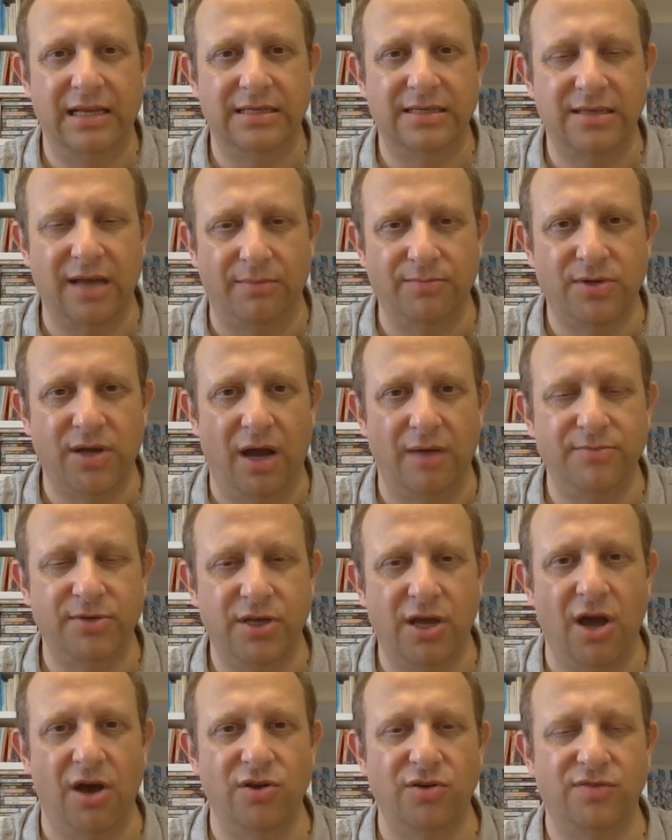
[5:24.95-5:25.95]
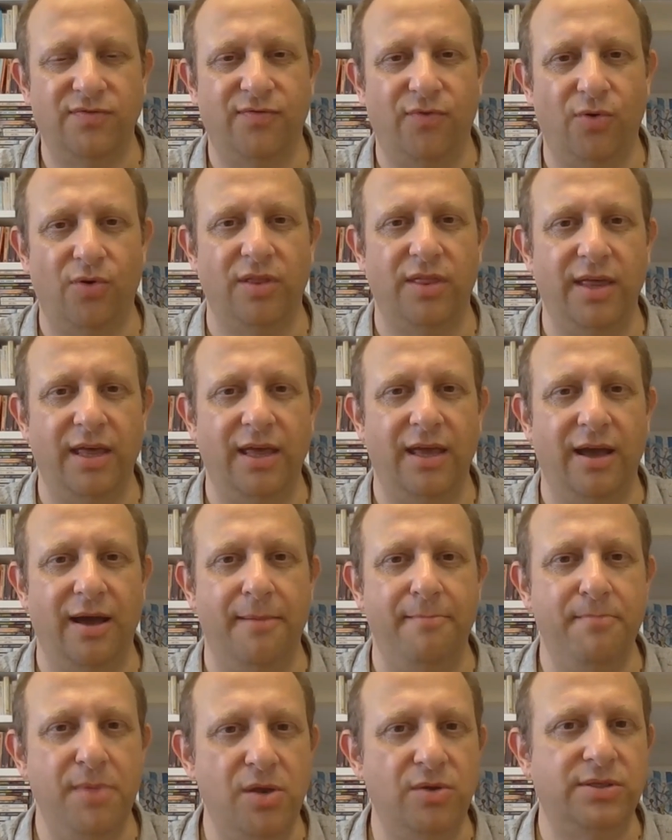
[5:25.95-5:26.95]
sometimes goes for the
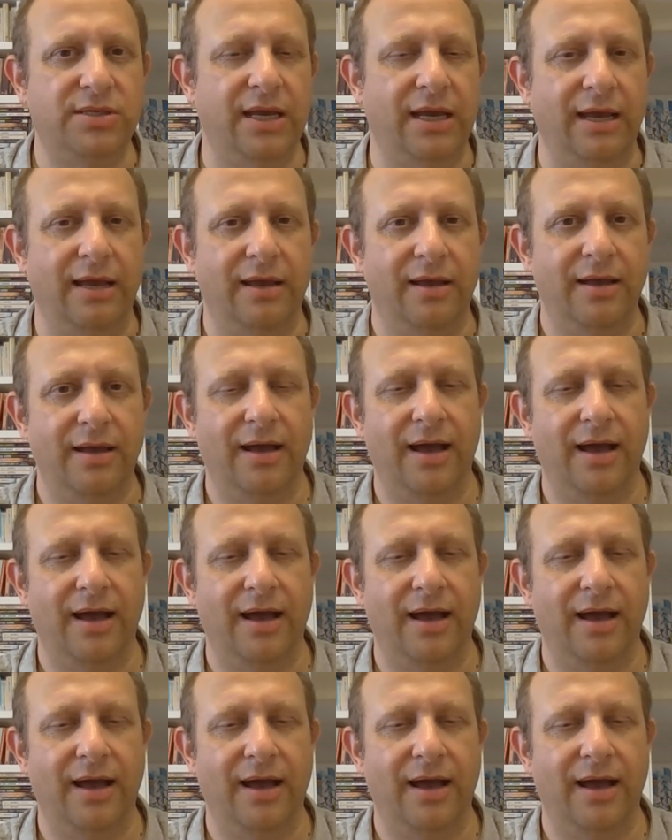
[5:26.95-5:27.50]
amusing